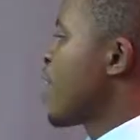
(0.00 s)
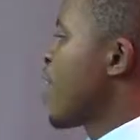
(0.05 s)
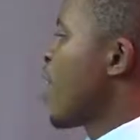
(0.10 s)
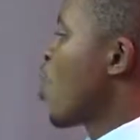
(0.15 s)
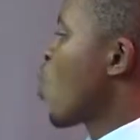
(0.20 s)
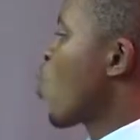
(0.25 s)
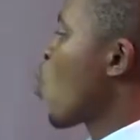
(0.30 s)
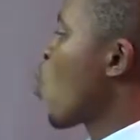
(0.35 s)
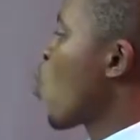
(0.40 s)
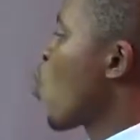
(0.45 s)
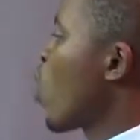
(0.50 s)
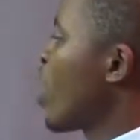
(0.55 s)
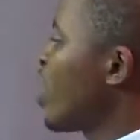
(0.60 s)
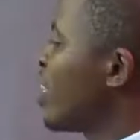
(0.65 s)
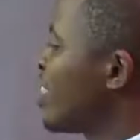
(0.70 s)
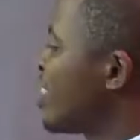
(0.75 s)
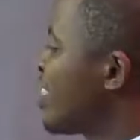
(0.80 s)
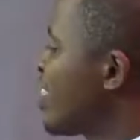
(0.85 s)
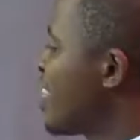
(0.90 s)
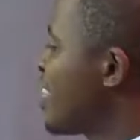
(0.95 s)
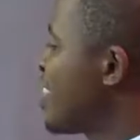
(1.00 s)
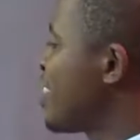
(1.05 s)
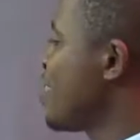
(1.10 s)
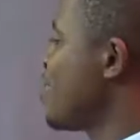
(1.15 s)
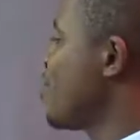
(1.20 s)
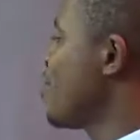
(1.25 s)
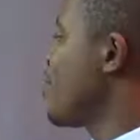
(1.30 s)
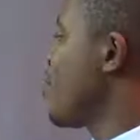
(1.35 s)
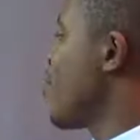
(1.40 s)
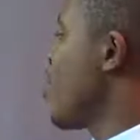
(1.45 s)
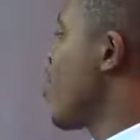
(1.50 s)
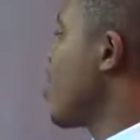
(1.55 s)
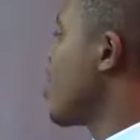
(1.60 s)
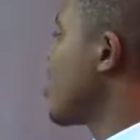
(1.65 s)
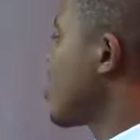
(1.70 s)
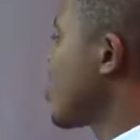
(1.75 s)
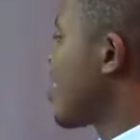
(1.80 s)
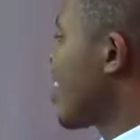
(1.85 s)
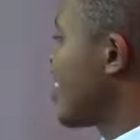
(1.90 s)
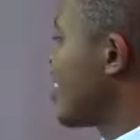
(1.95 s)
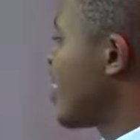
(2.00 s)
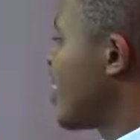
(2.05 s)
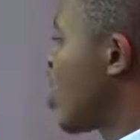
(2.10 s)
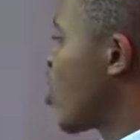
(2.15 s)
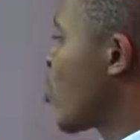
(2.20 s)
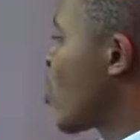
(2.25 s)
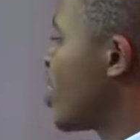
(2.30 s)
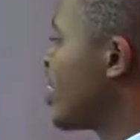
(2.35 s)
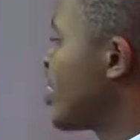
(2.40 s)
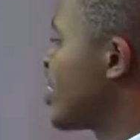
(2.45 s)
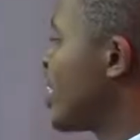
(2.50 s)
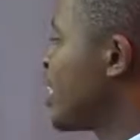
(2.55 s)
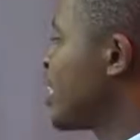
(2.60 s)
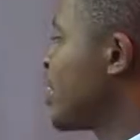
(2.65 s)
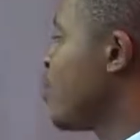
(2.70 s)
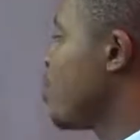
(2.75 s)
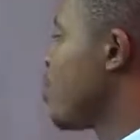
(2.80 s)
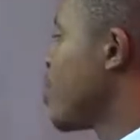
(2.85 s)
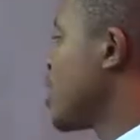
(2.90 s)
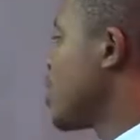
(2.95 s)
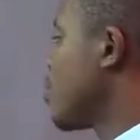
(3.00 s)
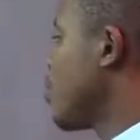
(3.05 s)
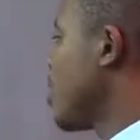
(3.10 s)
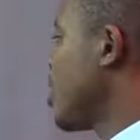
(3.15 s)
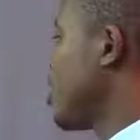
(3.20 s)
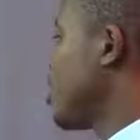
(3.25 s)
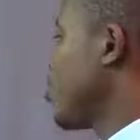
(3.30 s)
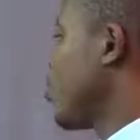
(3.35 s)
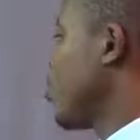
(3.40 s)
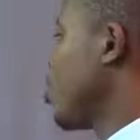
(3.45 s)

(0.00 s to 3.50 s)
a qualitative study, a qualitative perspective